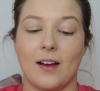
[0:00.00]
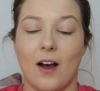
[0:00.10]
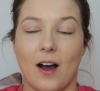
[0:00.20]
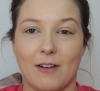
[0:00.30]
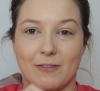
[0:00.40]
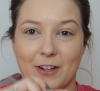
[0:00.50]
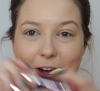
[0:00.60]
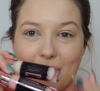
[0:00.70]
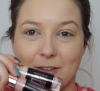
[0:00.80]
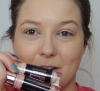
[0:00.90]
half and
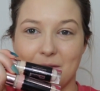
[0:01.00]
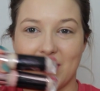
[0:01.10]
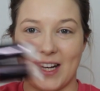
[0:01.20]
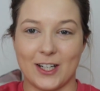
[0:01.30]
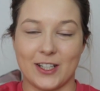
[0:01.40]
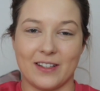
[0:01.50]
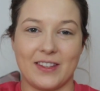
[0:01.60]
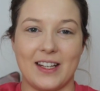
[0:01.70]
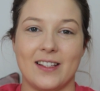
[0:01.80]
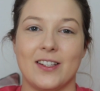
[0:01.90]
half combination of
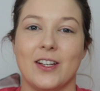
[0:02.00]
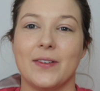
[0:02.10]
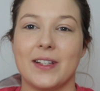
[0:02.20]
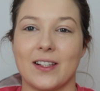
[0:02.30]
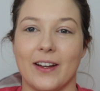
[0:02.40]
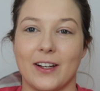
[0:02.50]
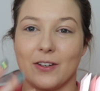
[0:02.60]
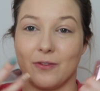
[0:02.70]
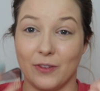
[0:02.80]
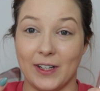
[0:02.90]
these two is like
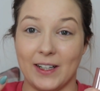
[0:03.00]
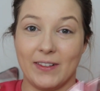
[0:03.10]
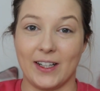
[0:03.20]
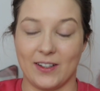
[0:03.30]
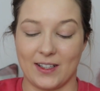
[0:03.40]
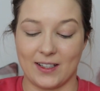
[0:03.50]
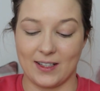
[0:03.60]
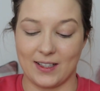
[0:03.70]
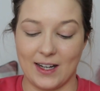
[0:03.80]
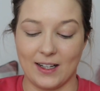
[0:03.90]
a really, really nice
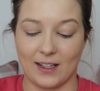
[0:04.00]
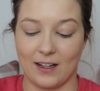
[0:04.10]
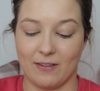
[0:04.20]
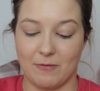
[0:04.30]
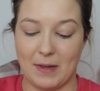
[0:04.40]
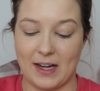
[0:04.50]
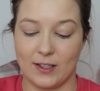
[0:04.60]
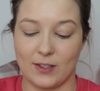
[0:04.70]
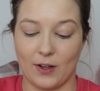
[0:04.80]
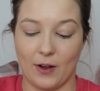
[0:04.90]
concealer colour for me.
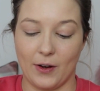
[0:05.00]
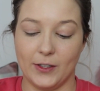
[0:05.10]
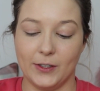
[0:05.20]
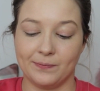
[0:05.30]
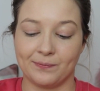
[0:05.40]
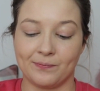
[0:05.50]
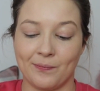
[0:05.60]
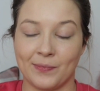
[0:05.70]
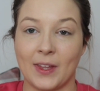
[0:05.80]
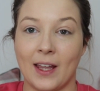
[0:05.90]
So
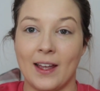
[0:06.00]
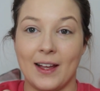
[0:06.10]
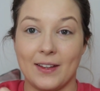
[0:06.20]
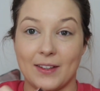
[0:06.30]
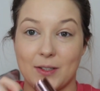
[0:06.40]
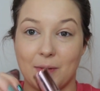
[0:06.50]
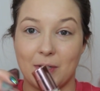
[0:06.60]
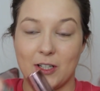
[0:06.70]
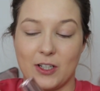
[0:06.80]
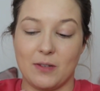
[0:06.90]
that's what I'm
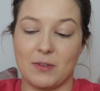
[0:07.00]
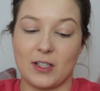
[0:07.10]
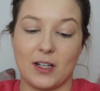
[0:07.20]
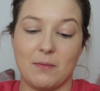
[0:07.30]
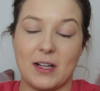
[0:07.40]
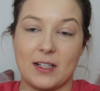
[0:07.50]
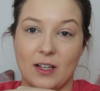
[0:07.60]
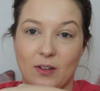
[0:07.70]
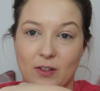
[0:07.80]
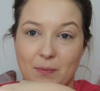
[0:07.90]
going to do. I'm just going to mix
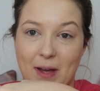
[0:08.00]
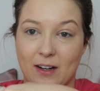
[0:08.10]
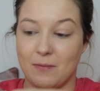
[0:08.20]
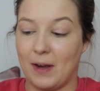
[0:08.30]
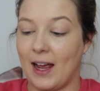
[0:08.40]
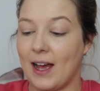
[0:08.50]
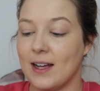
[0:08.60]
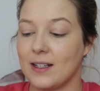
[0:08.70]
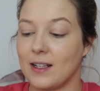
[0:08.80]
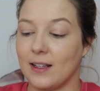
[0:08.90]
it on the back of my
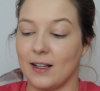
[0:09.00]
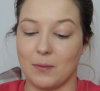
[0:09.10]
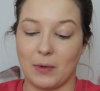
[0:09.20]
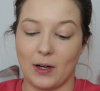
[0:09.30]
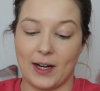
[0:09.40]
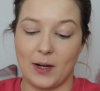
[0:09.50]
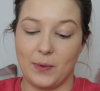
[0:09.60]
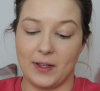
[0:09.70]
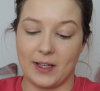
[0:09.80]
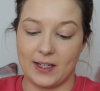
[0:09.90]
hand and then apply it
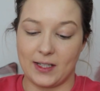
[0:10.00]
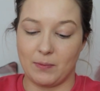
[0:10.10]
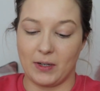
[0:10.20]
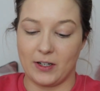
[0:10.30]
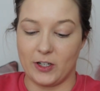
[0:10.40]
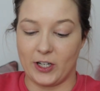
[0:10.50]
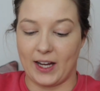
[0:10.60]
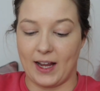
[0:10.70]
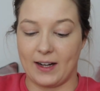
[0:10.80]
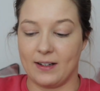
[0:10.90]
with a sponge
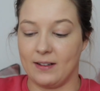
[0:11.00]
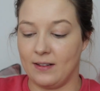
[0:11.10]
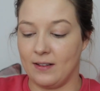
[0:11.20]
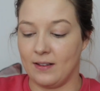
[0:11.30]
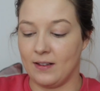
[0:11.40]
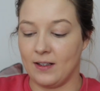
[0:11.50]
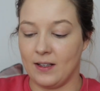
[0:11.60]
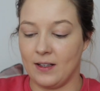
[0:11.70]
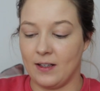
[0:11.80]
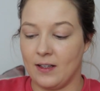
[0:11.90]
again.
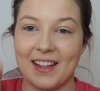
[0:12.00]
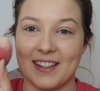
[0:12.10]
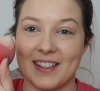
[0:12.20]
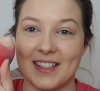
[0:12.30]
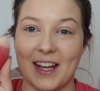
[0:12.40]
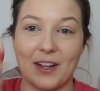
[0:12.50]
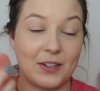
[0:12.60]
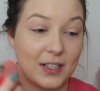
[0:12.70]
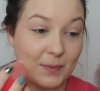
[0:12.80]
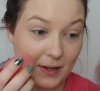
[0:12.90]
Let's take it
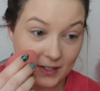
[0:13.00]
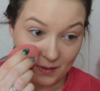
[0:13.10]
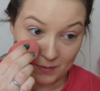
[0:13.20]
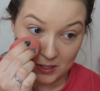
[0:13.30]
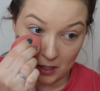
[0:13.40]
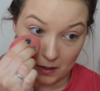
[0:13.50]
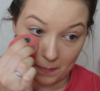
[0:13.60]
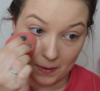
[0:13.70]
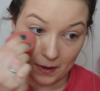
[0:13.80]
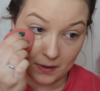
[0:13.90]
on the sponge. I'm just going to
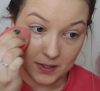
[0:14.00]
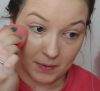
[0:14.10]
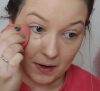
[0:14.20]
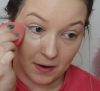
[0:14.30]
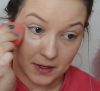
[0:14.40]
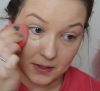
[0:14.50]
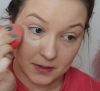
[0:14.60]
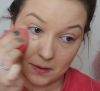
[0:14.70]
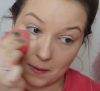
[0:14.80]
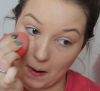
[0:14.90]
apply it onto my
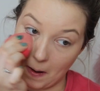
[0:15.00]
eyes.